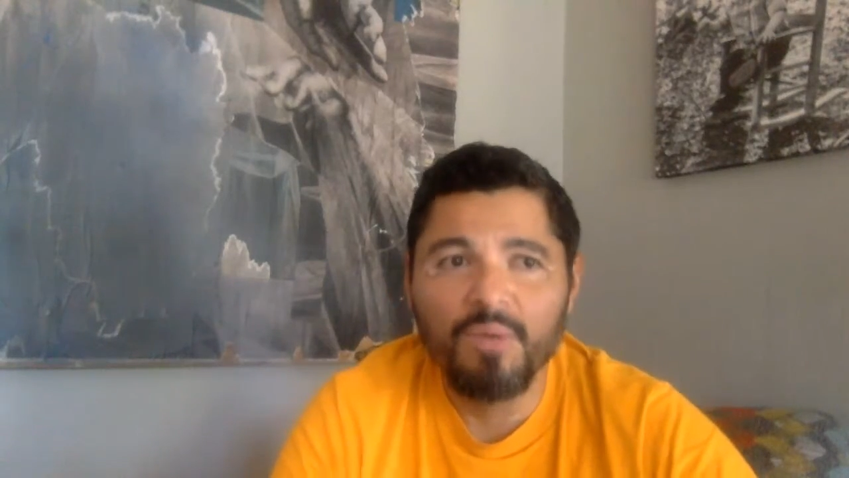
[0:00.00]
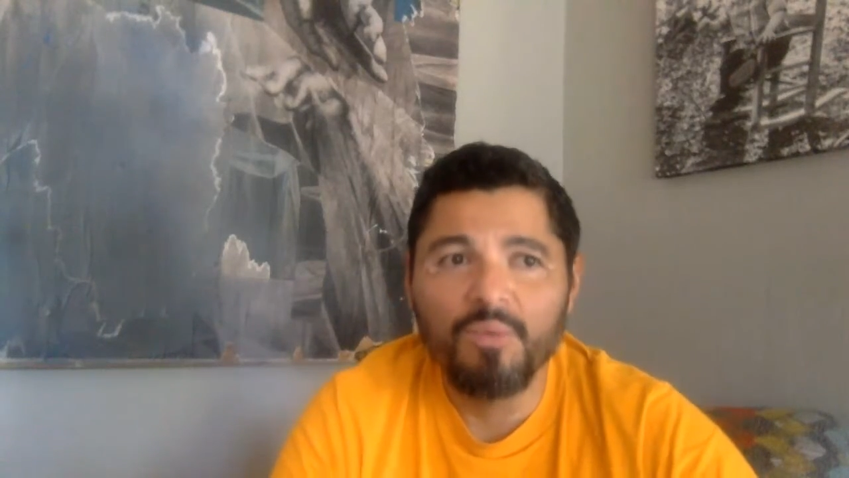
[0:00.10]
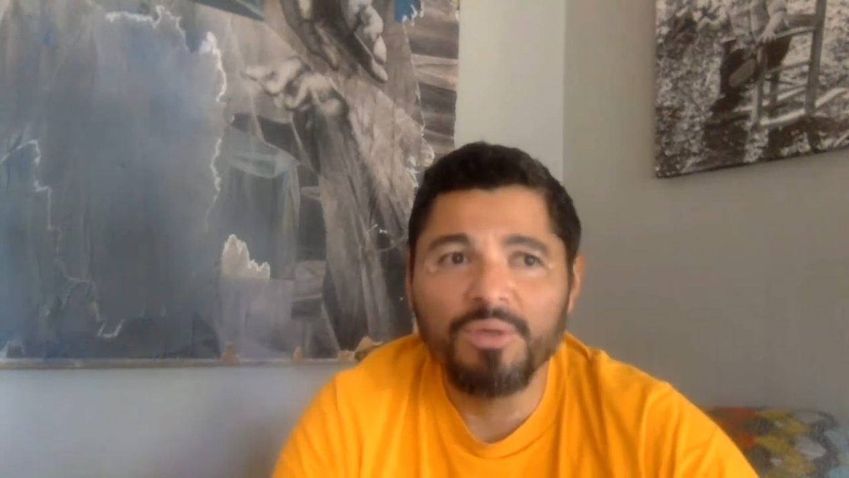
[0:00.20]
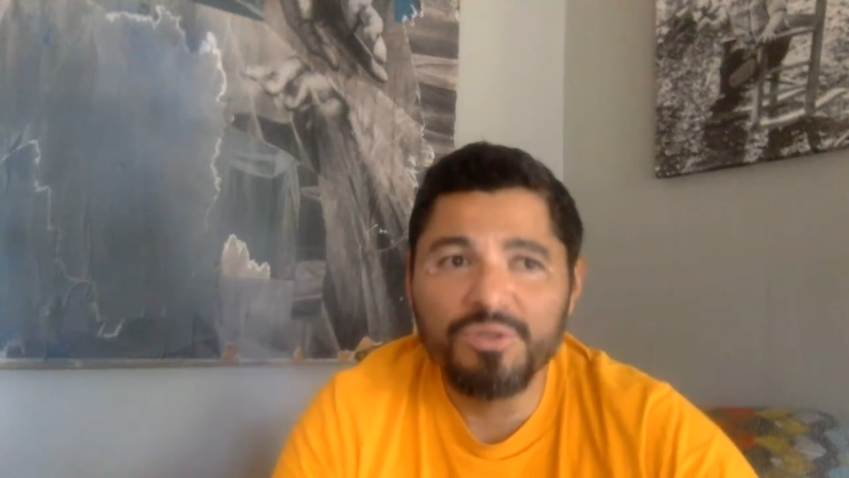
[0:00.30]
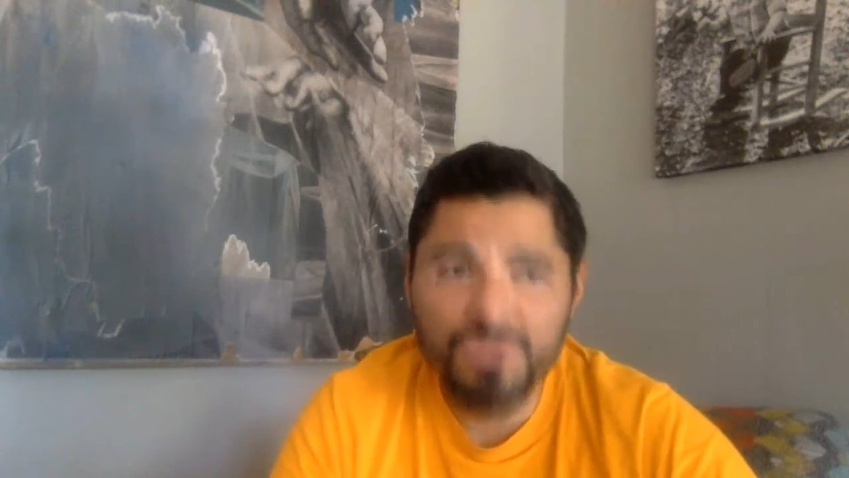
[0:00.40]

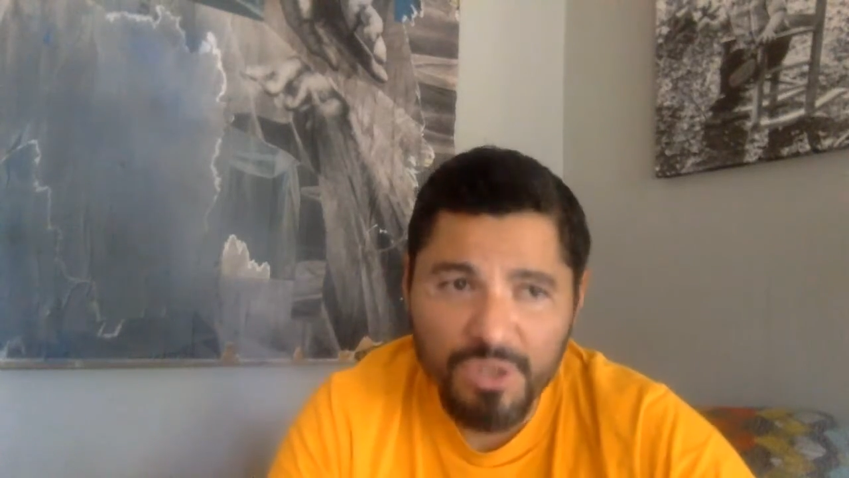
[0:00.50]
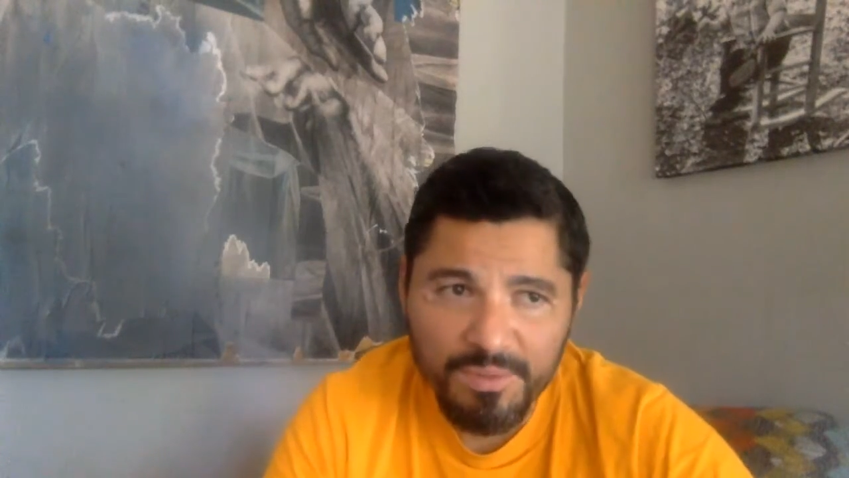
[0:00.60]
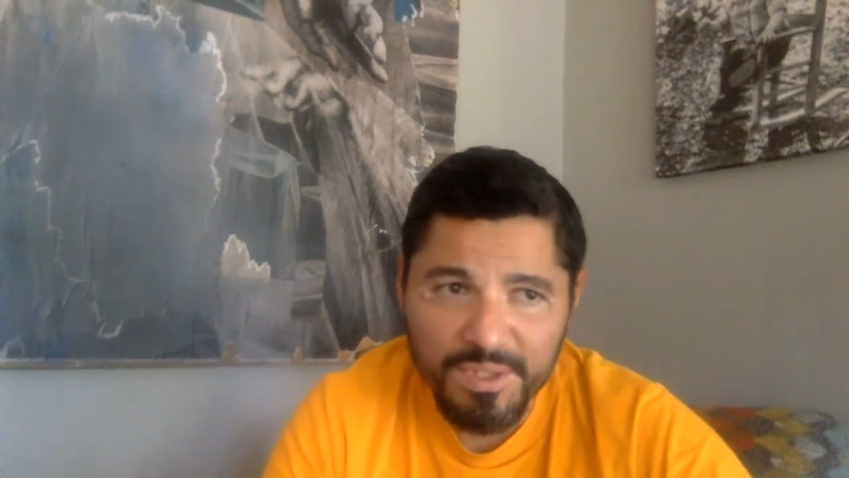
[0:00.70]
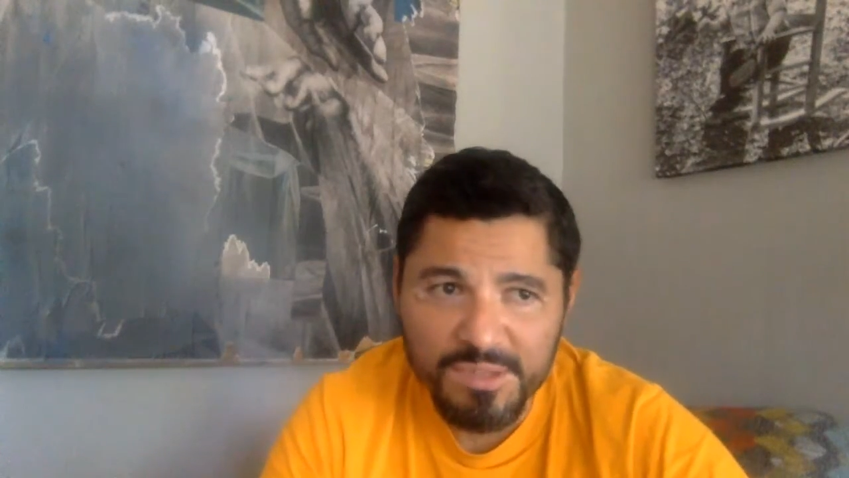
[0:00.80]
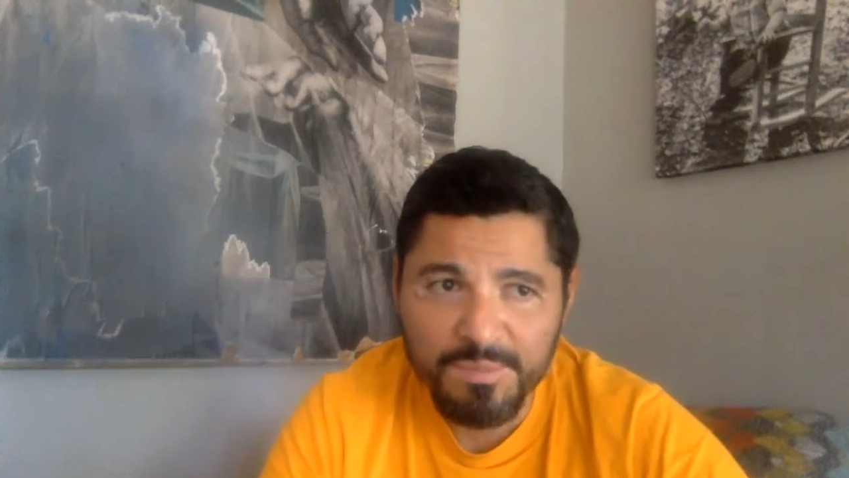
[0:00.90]
What you should
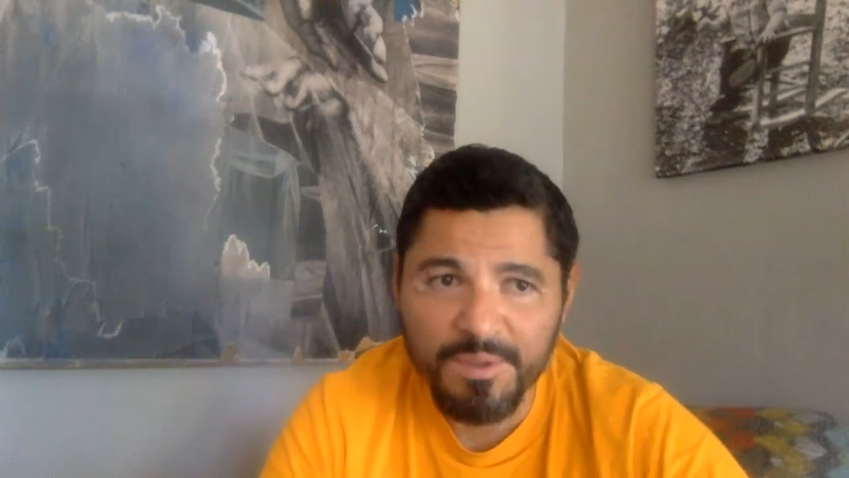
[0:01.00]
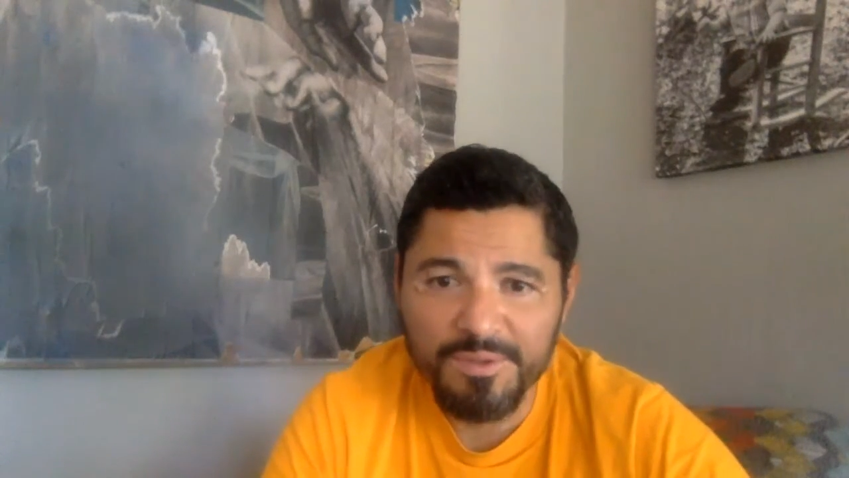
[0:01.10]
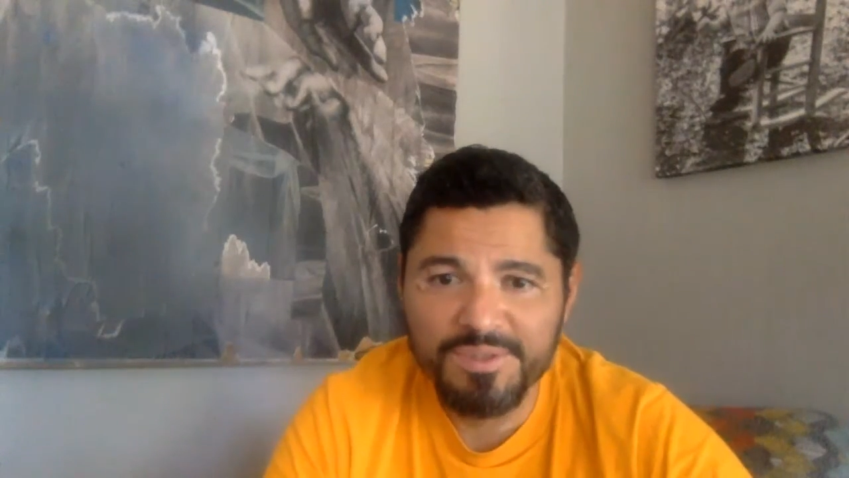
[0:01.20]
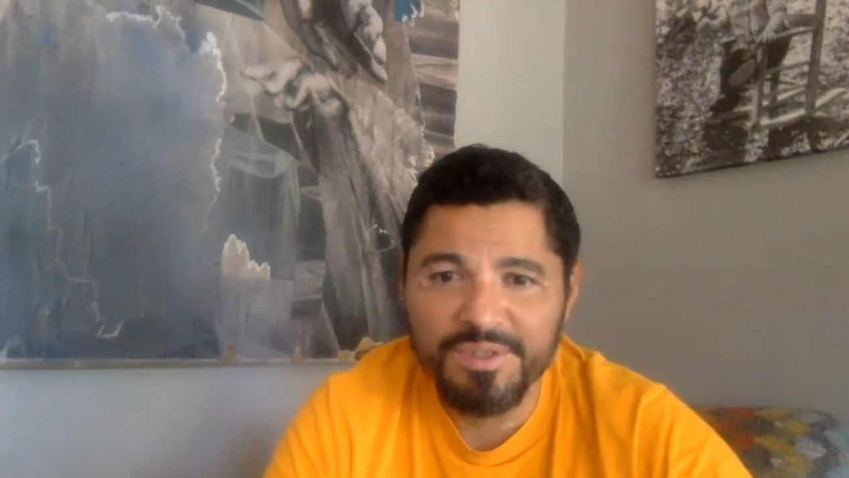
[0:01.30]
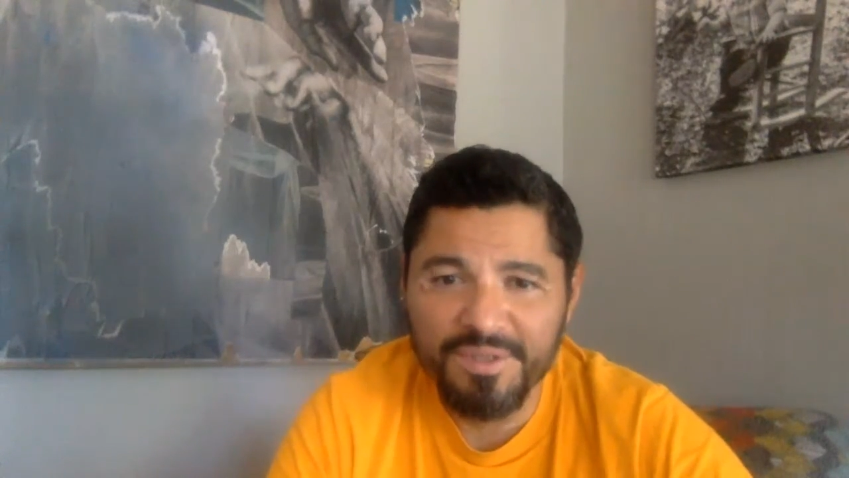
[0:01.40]
be
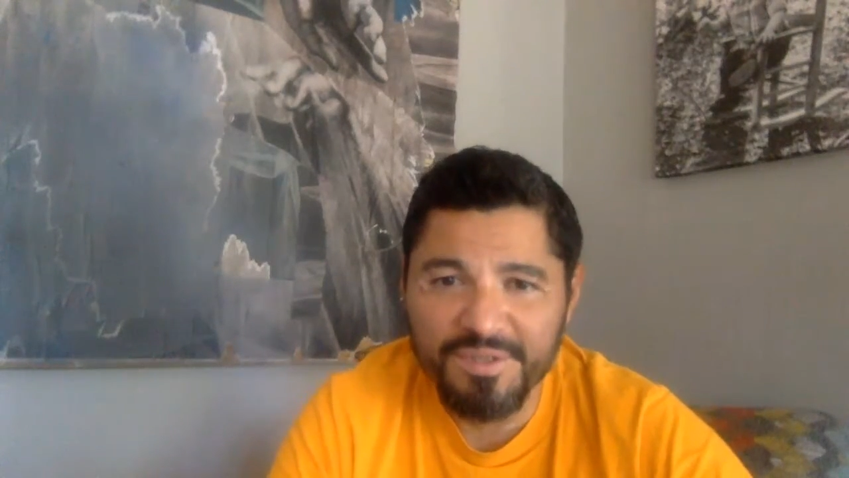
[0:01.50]
experiencing